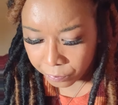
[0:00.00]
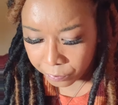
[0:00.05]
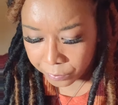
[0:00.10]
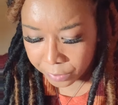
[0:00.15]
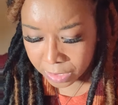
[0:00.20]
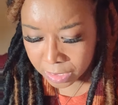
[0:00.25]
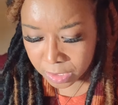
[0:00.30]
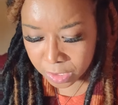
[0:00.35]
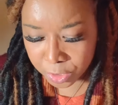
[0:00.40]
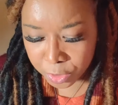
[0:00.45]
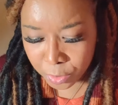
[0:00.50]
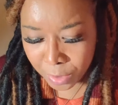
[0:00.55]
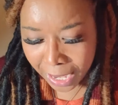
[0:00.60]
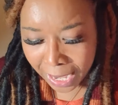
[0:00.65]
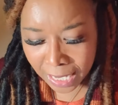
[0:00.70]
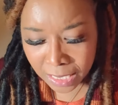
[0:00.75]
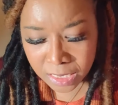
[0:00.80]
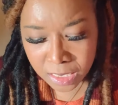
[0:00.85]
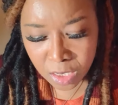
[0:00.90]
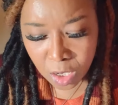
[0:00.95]
You
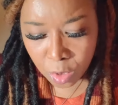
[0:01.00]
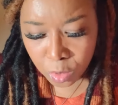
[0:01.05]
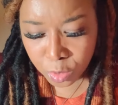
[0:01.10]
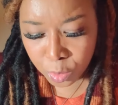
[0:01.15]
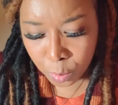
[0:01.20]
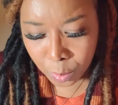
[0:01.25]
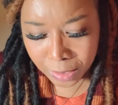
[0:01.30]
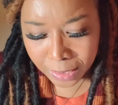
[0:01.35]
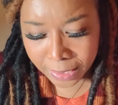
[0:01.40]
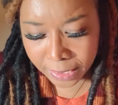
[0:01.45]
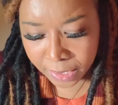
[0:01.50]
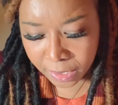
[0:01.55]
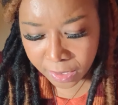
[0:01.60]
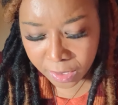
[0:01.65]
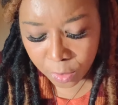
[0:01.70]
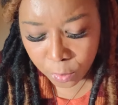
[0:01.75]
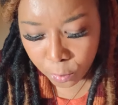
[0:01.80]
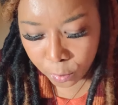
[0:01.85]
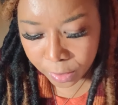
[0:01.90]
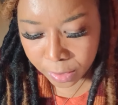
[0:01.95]
had to go through a death
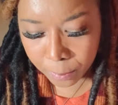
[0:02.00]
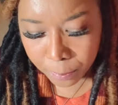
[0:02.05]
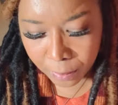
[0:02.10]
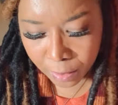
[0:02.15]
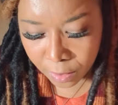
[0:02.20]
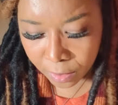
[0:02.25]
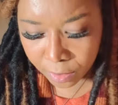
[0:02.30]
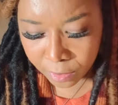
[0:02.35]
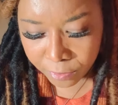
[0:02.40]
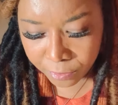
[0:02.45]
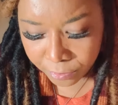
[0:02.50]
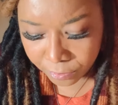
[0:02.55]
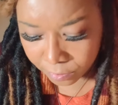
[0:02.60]
and rebirth.